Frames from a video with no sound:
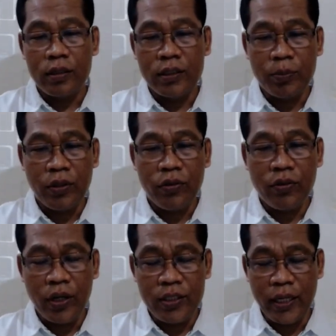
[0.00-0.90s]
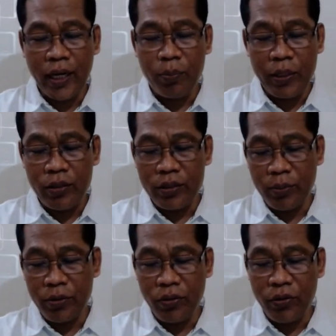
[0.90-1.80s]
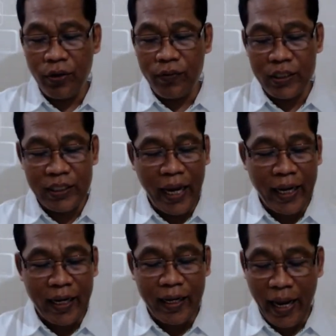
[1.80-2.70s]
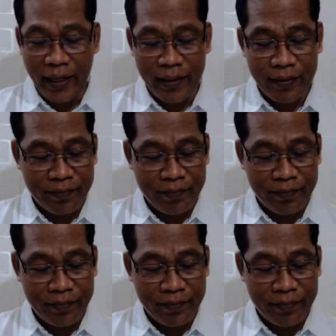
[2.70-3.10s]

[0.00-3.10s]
Chapter 3, 2 Peter chapter 3, verse 8 and 9.